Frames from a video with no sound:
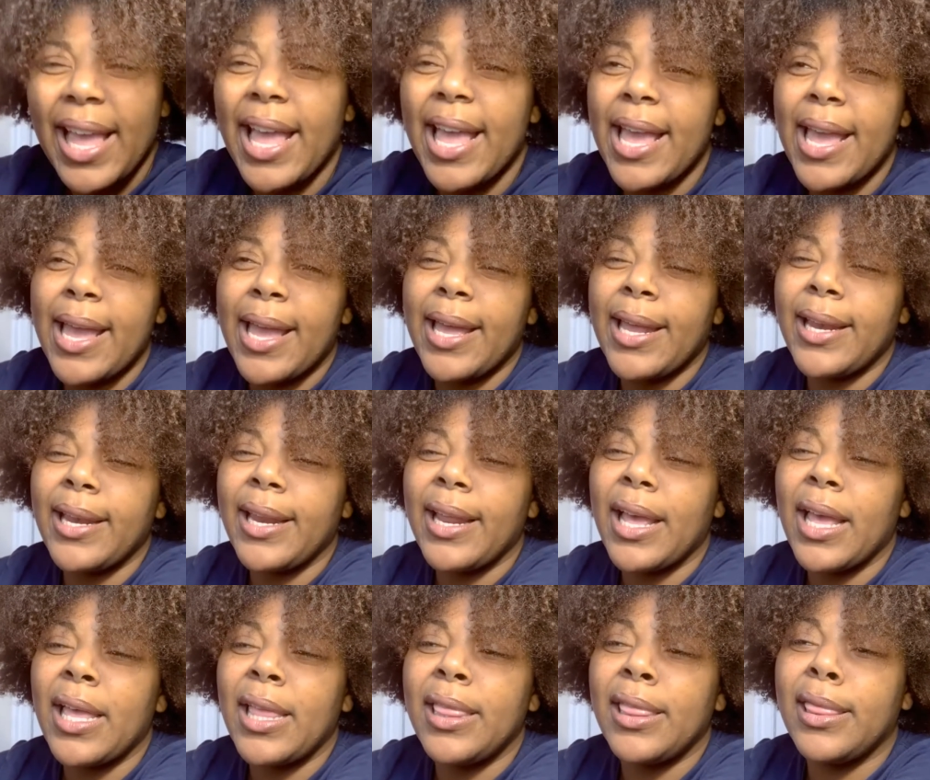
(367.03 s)
And
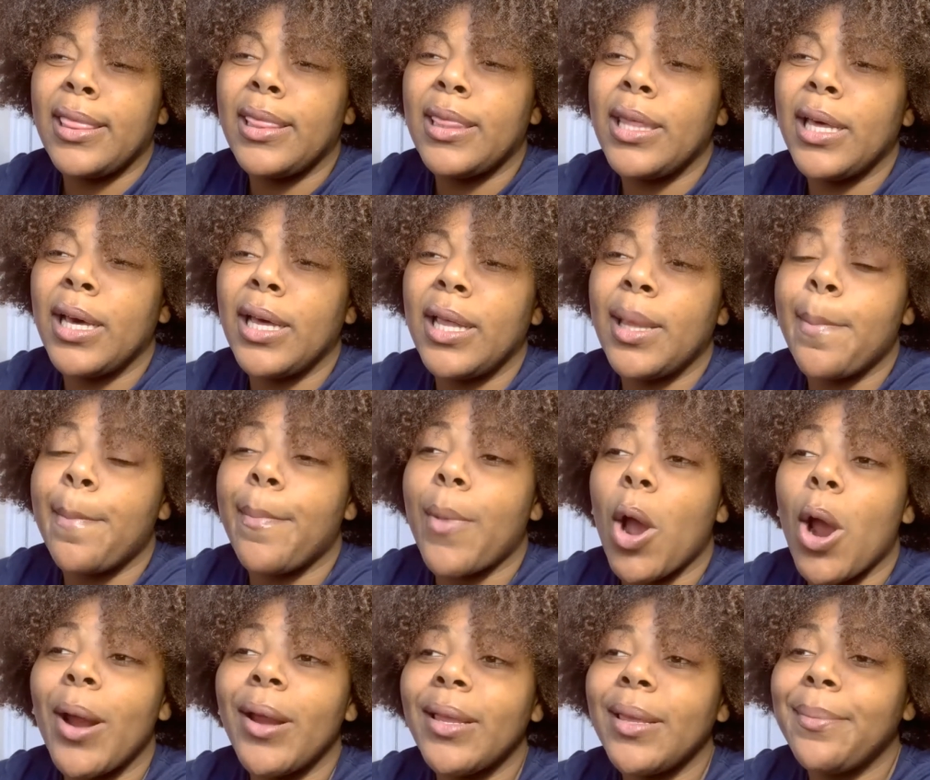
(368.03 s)
the
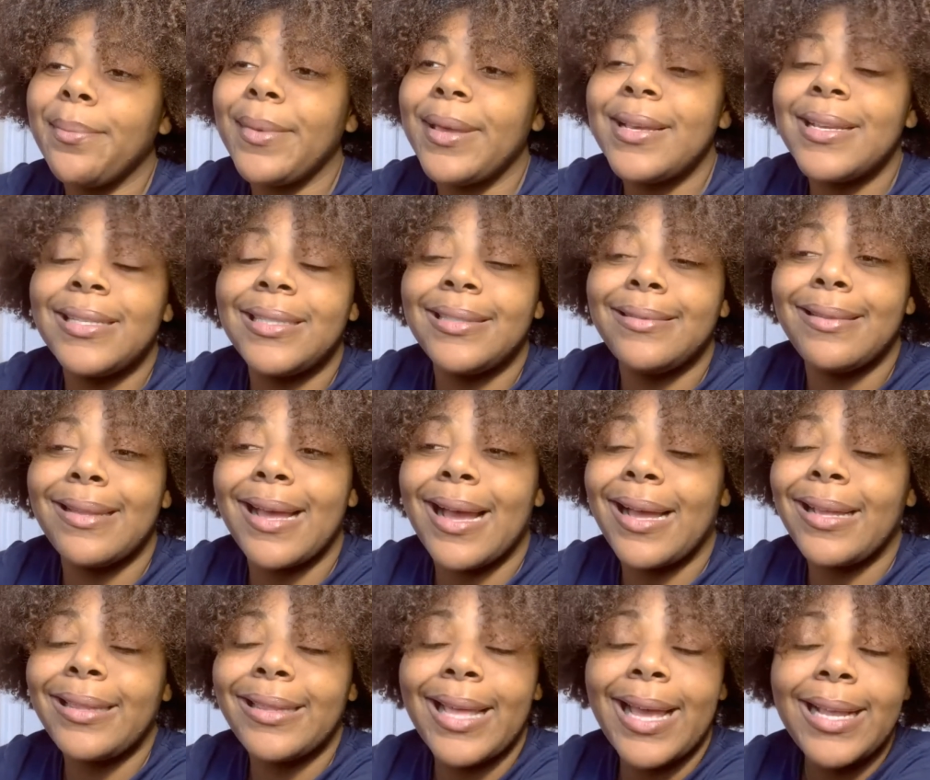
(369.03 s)
argument is
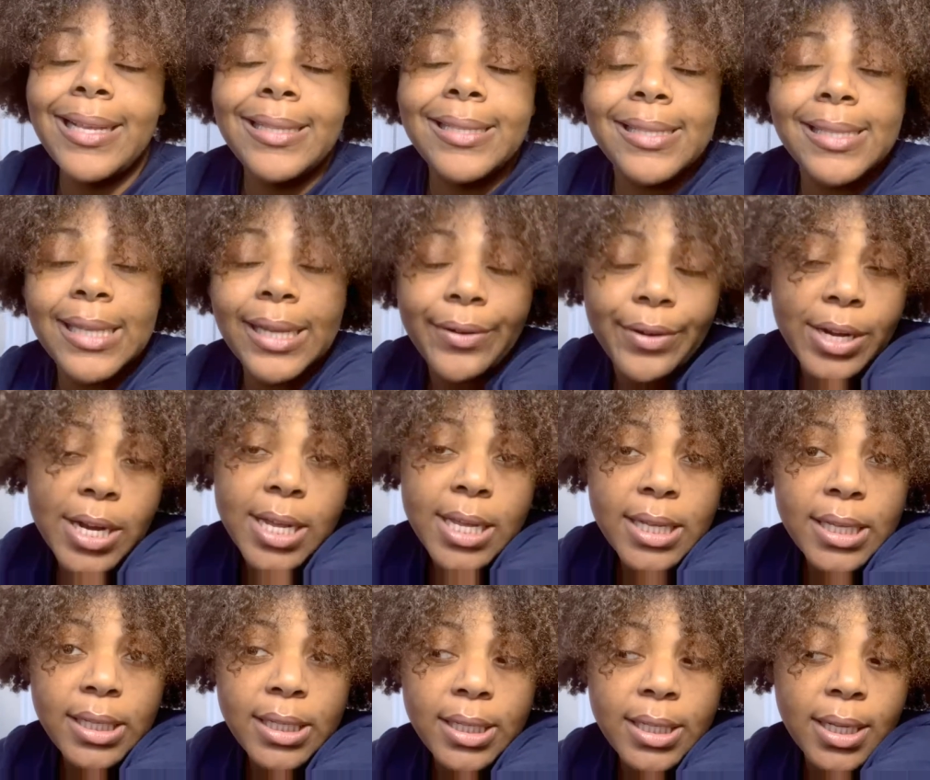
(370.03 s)
not that
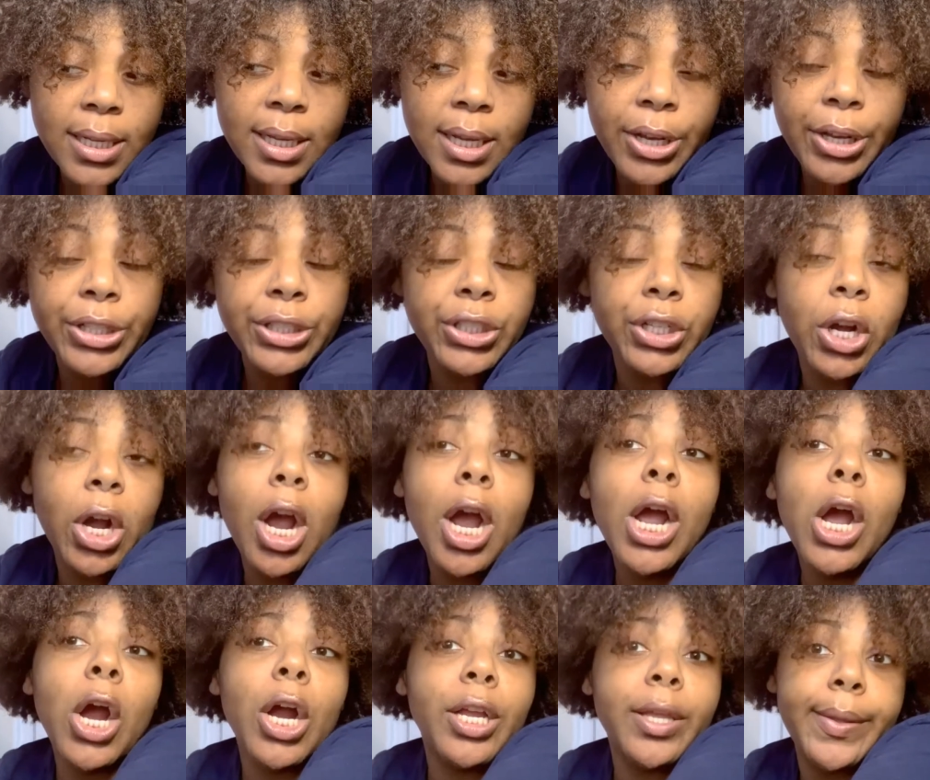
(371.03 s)
serious, because there
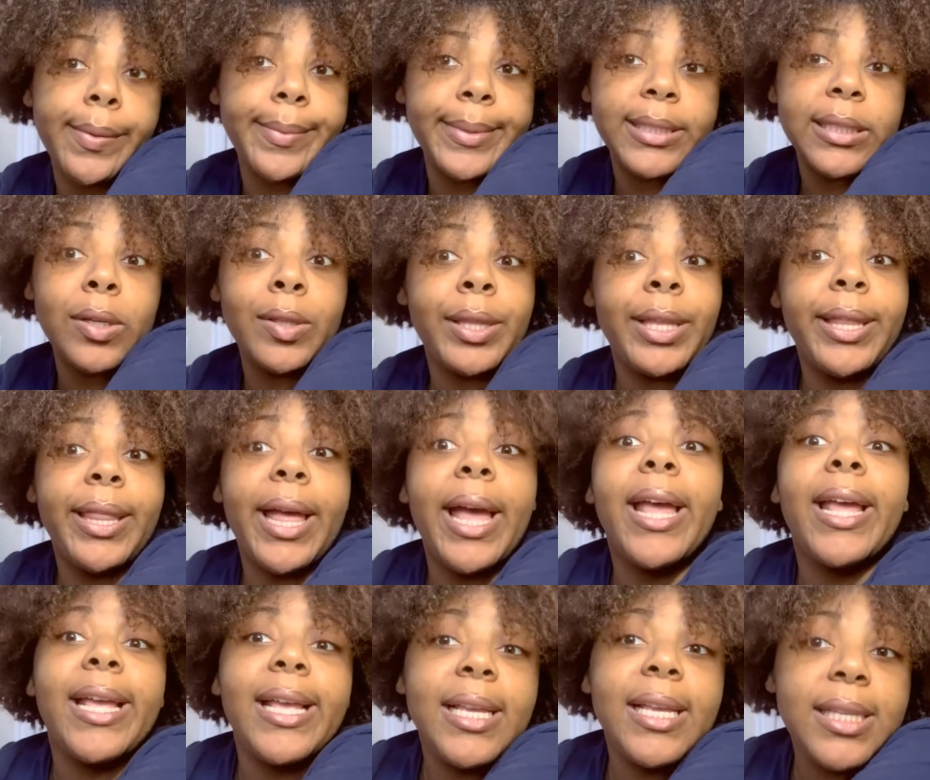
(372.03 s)
are arguments out there
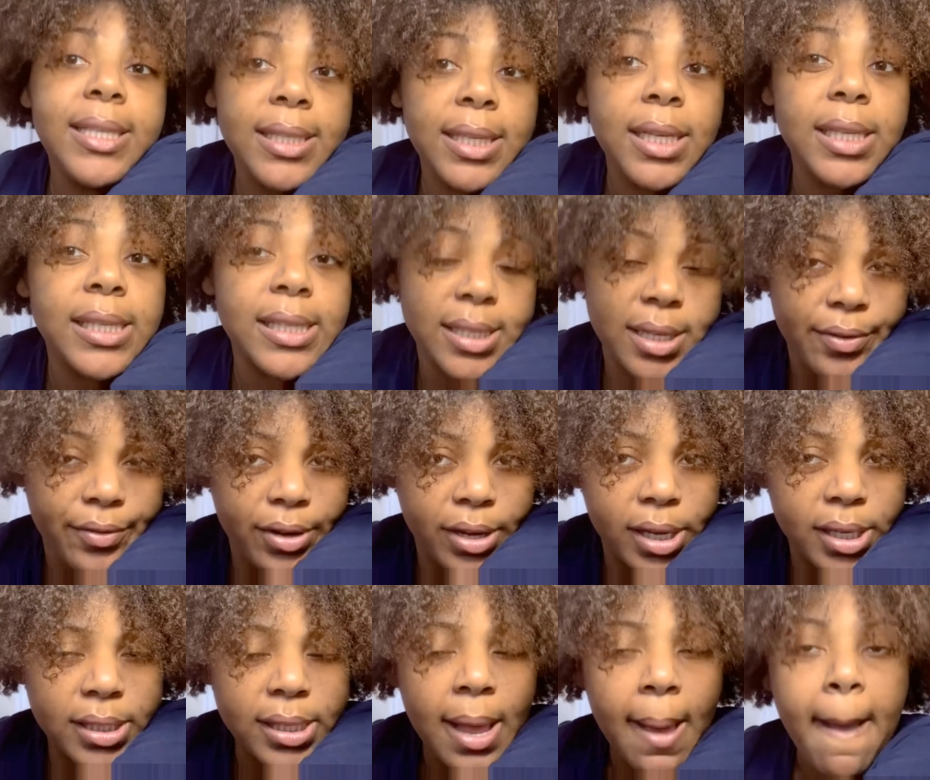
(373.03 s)
that is
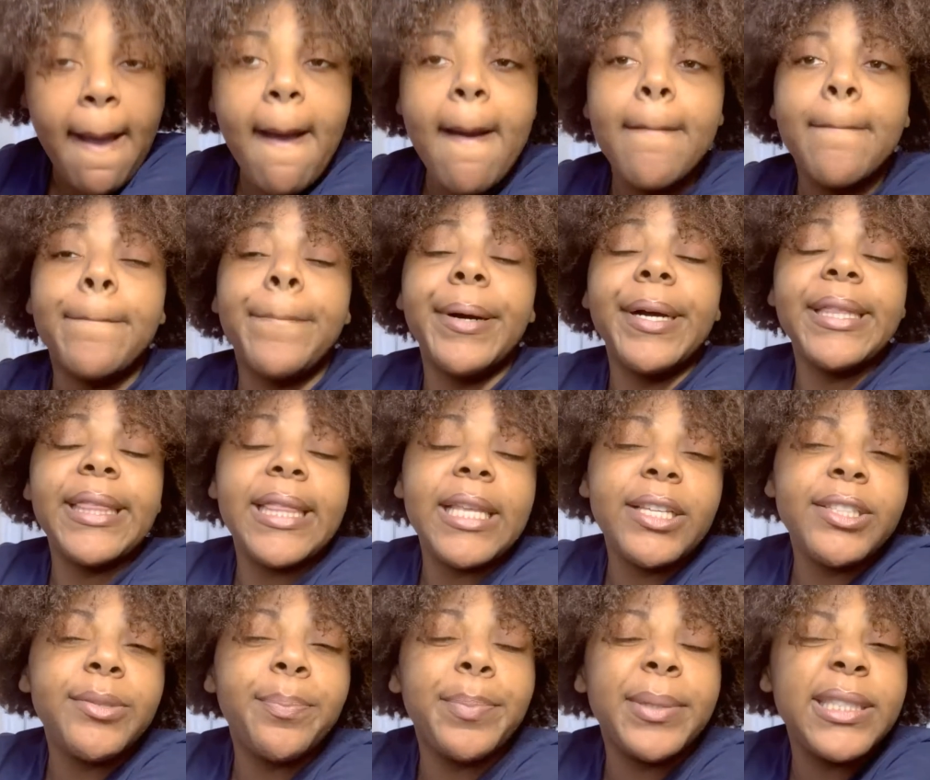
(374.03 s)
serious, but
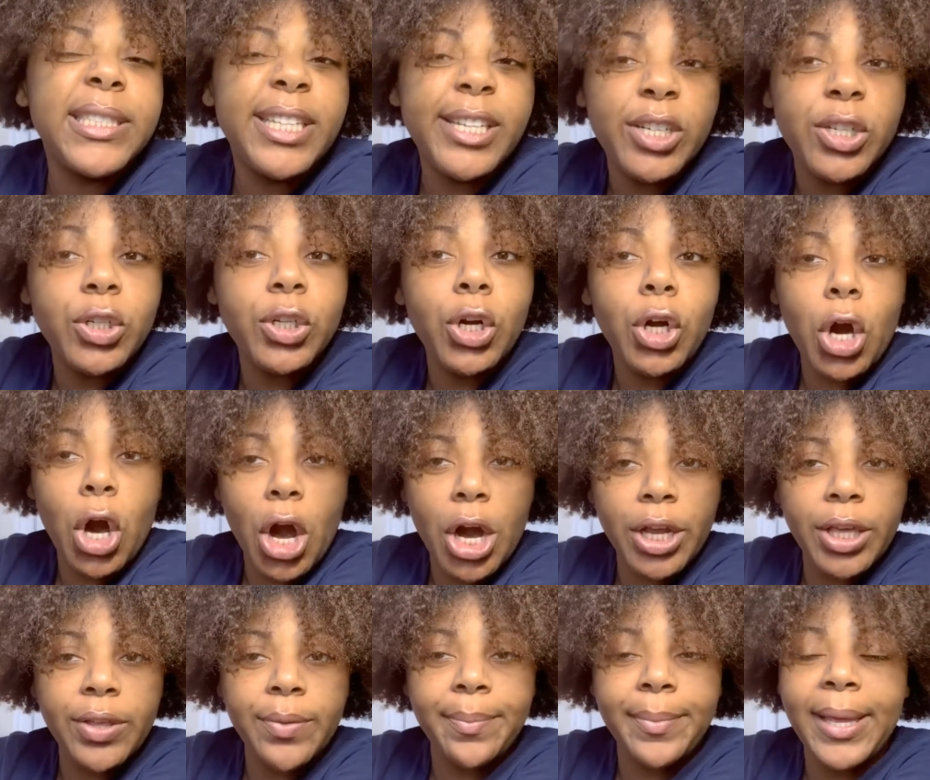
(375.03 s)
this particular
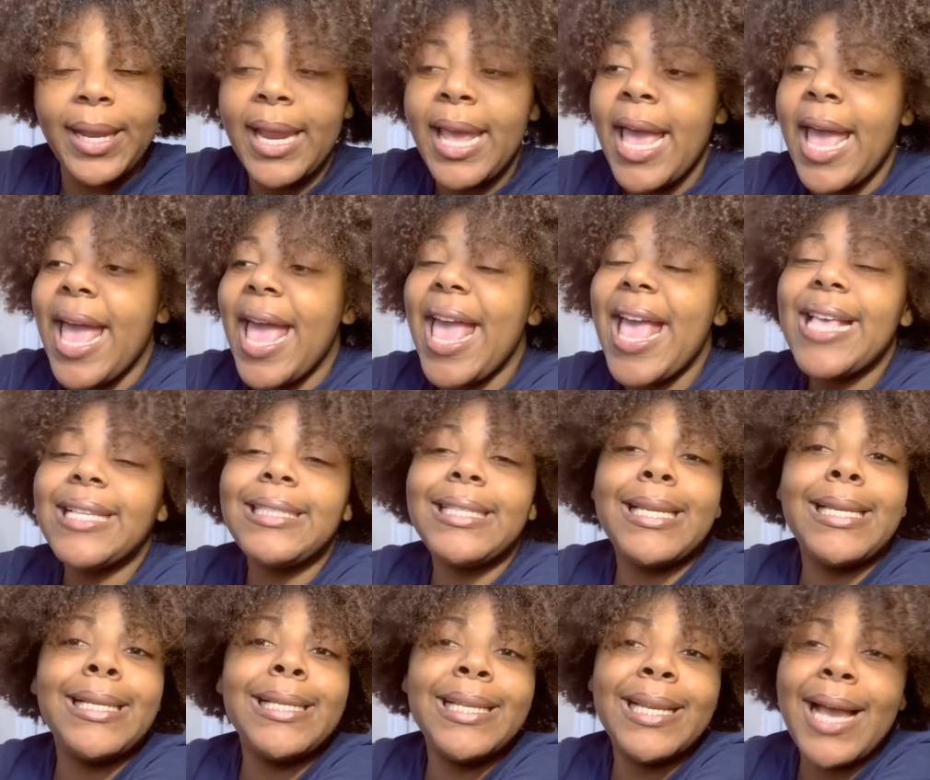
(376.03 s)
argument is
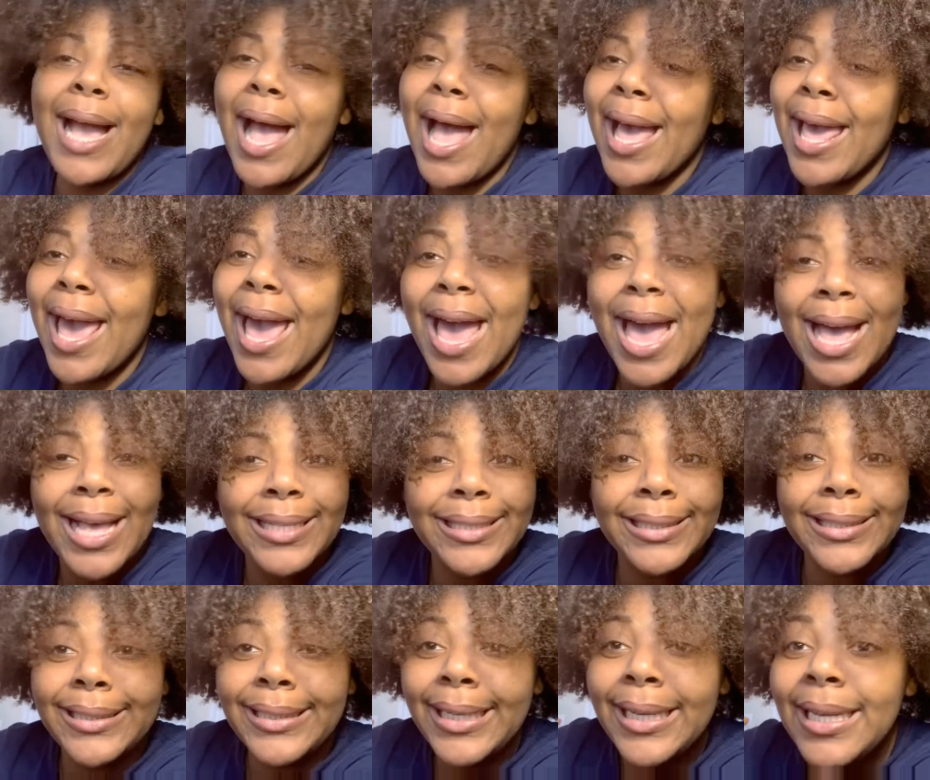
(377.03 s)
not
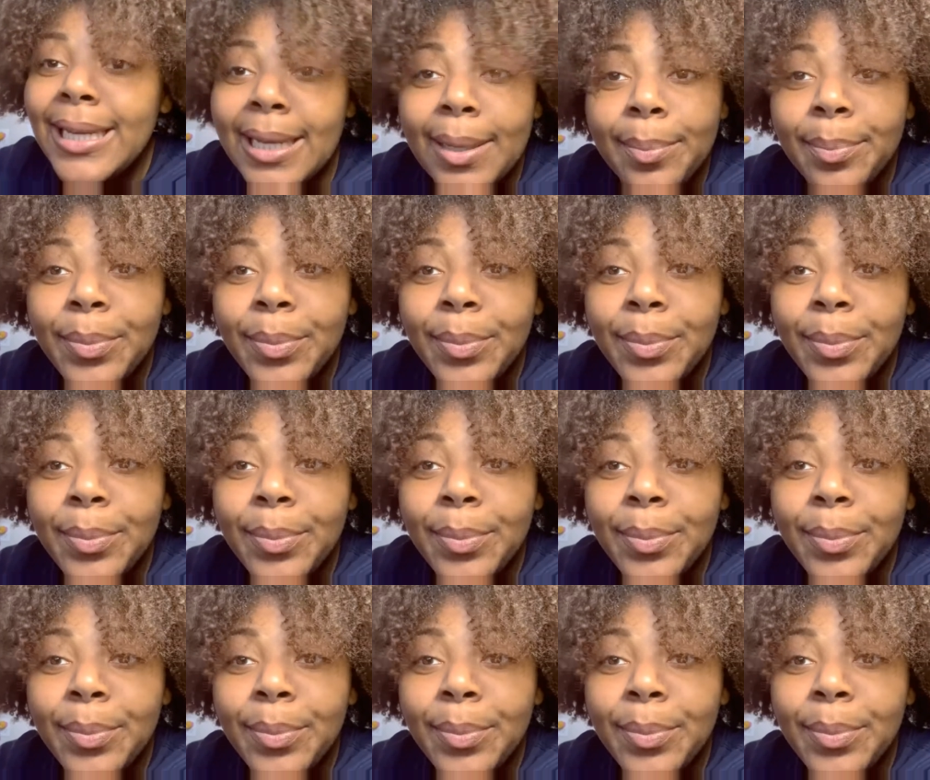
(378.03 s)
as deep,